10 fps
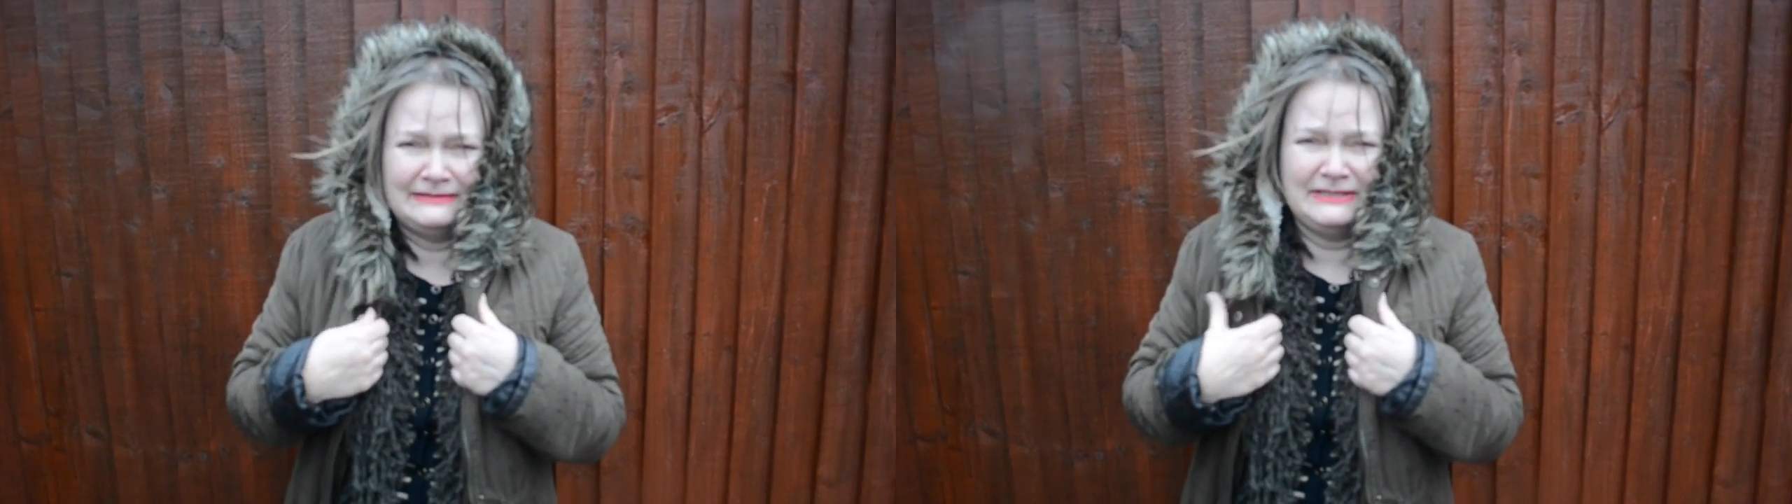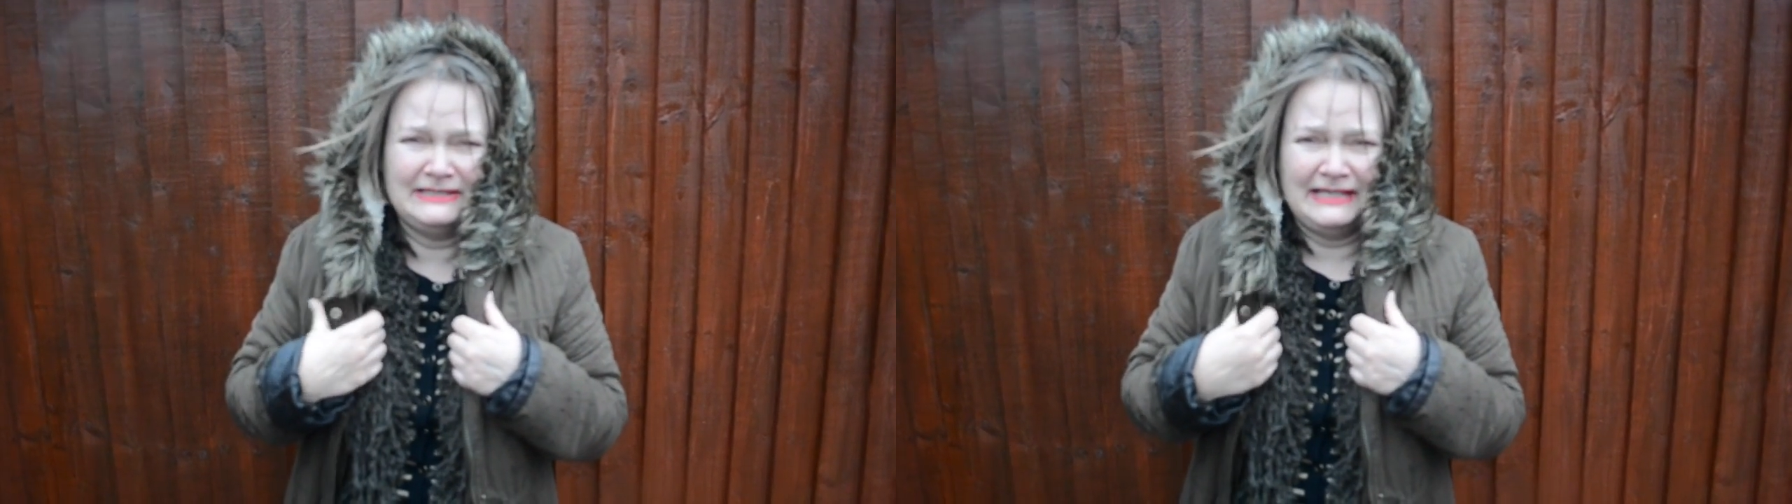
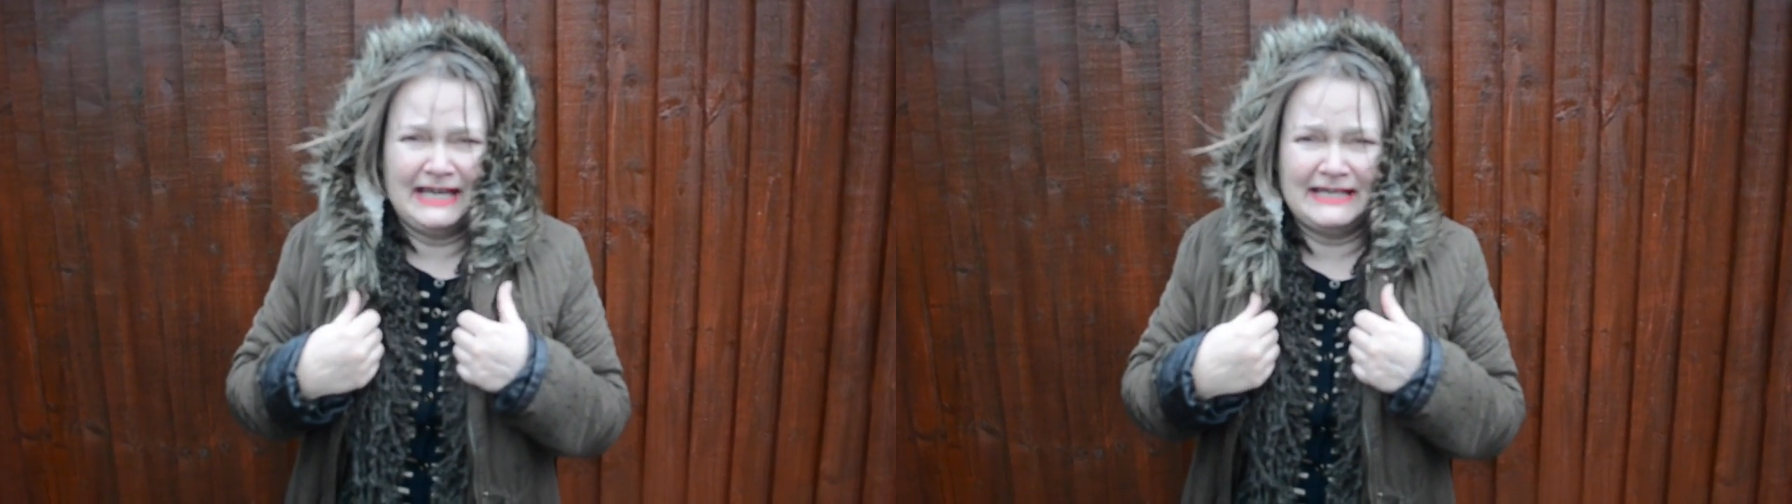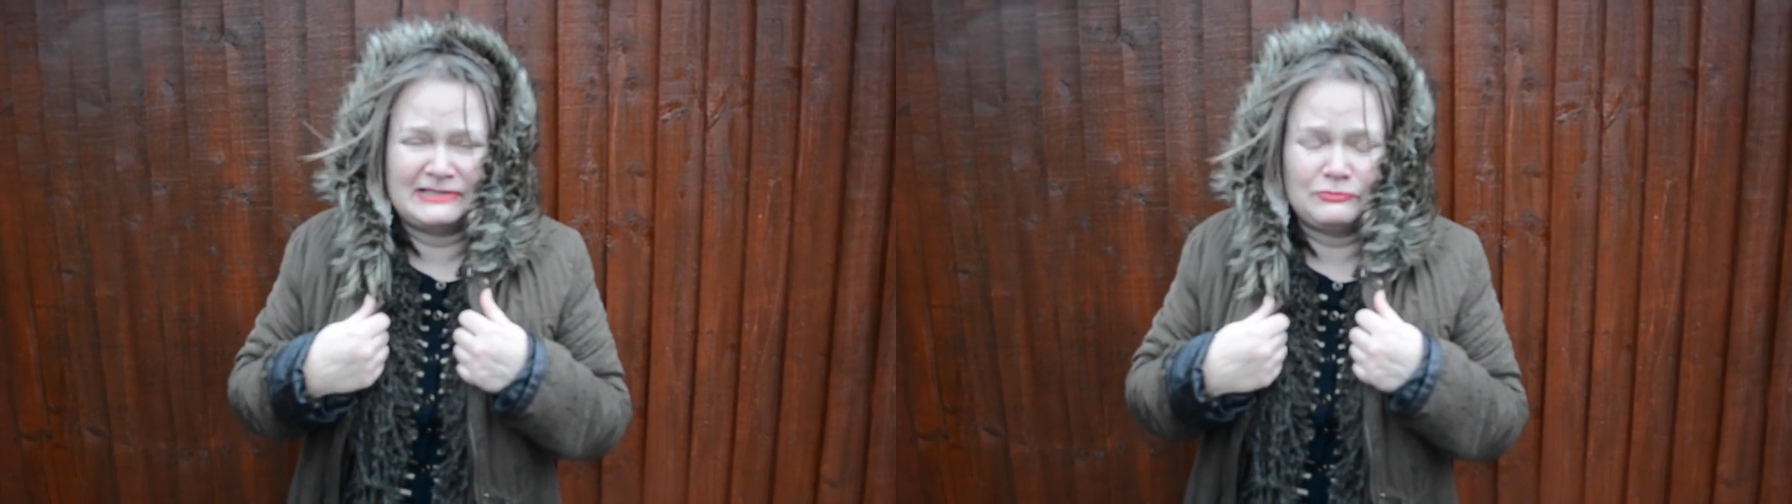them.
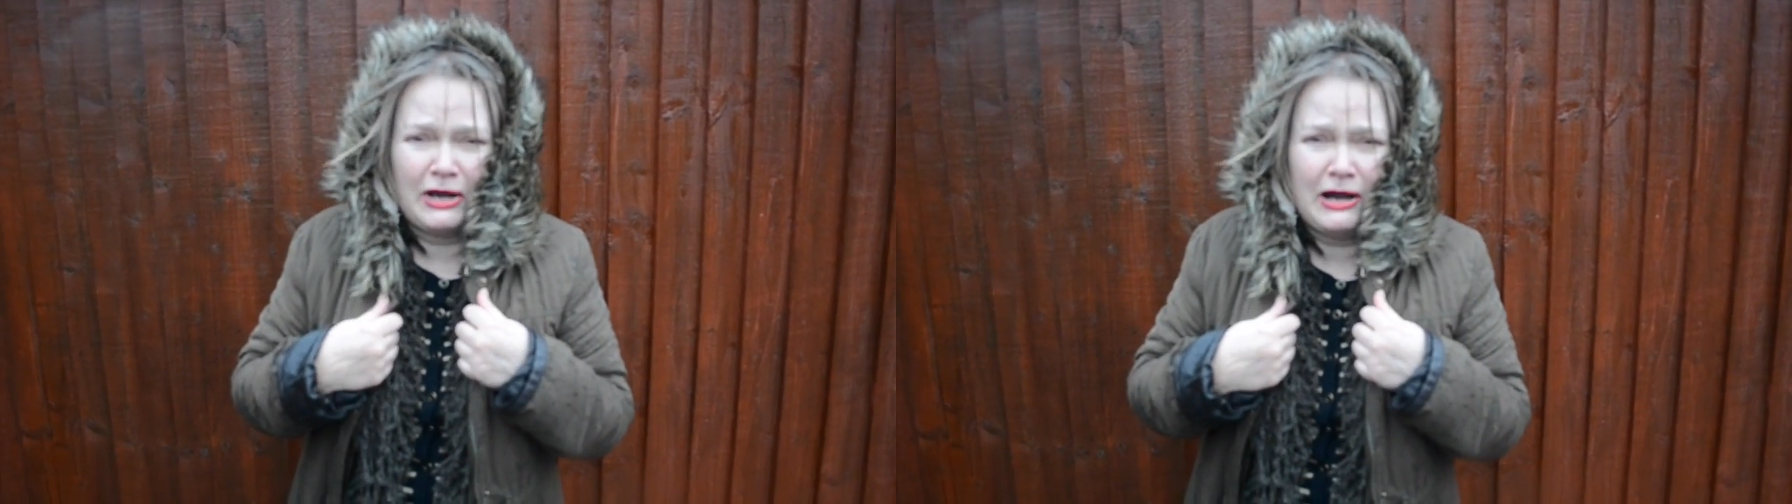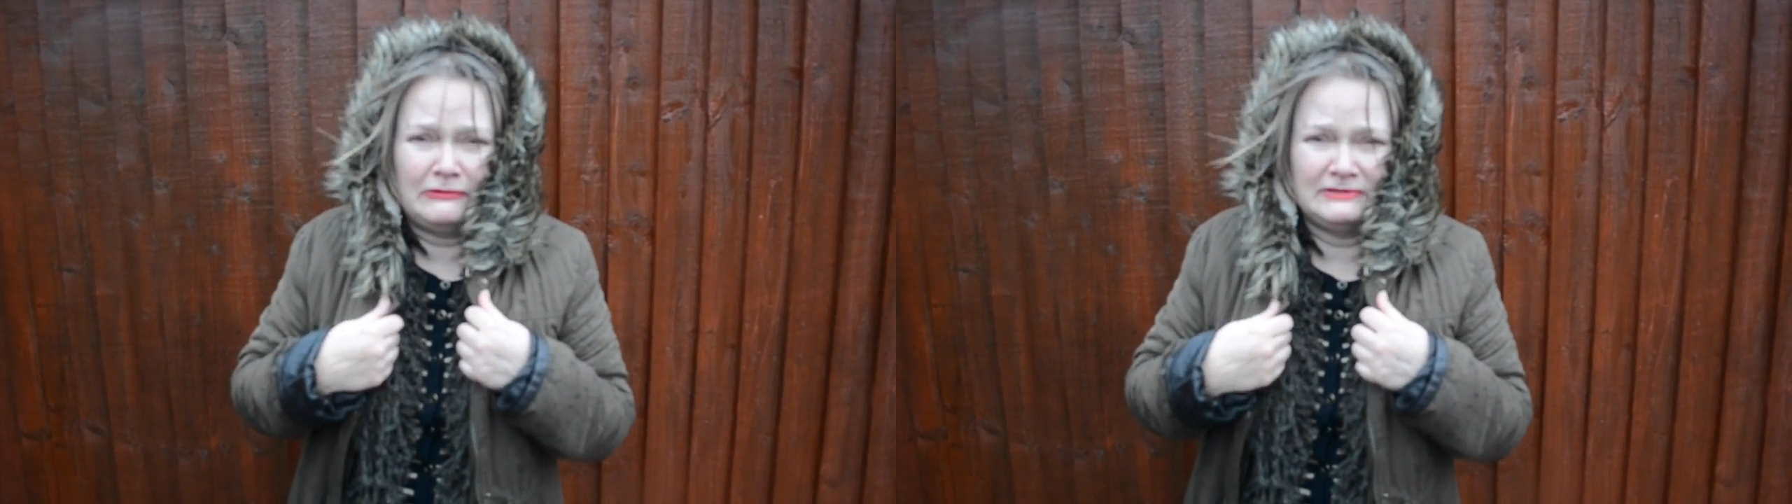
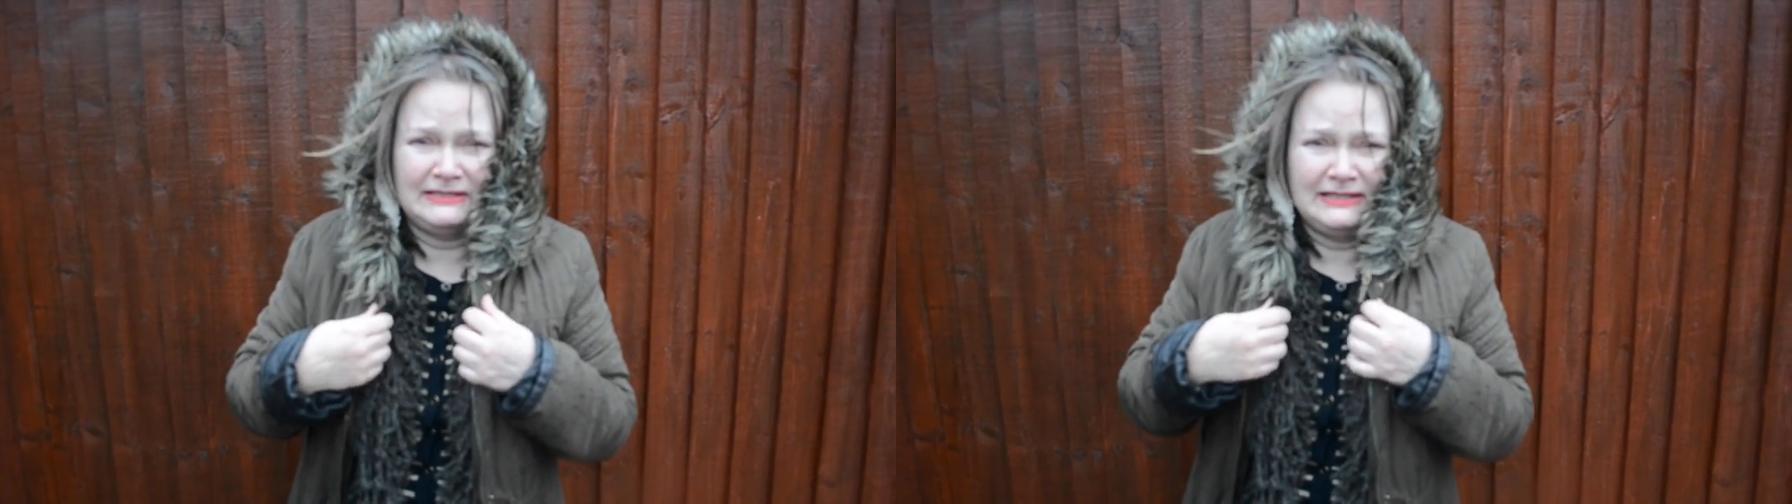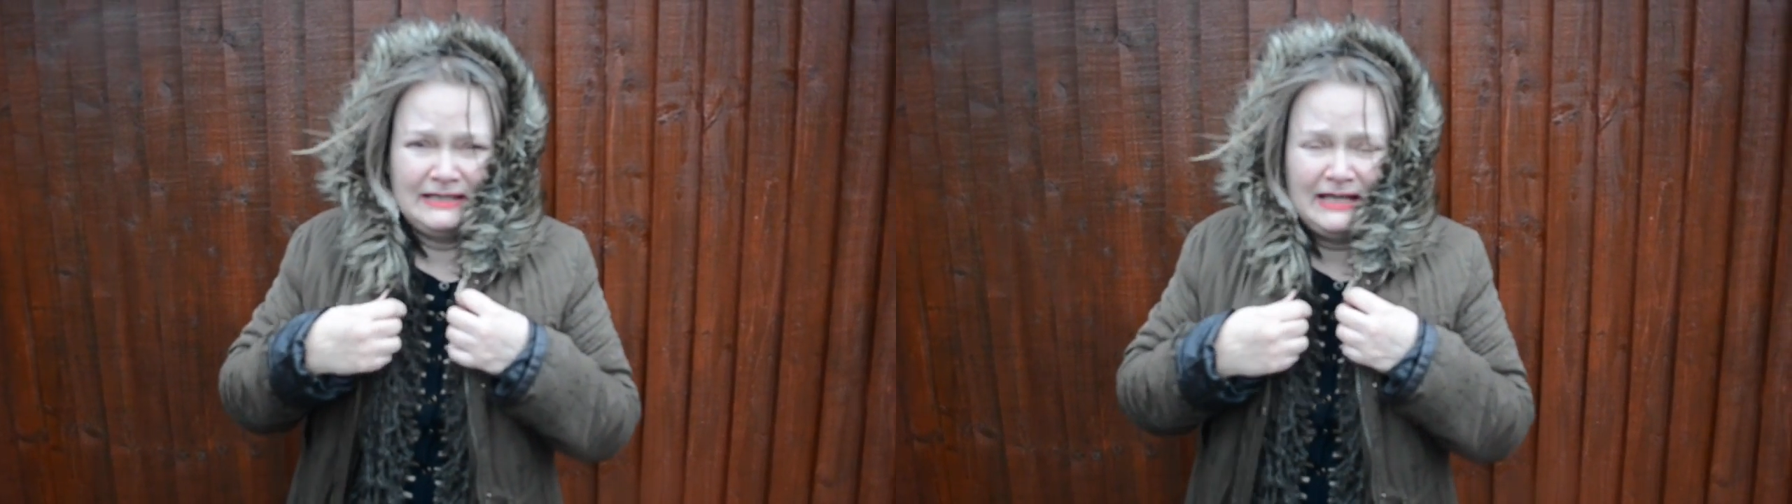It's wrong.